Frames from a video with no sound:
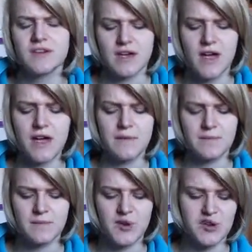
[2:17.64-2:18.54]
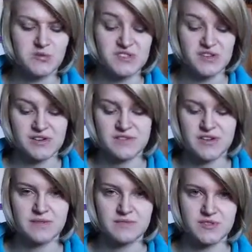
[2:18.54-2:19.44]
but he was scared,
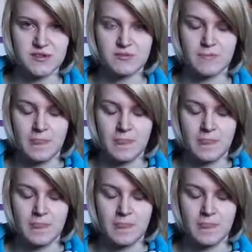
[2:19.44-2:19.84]
so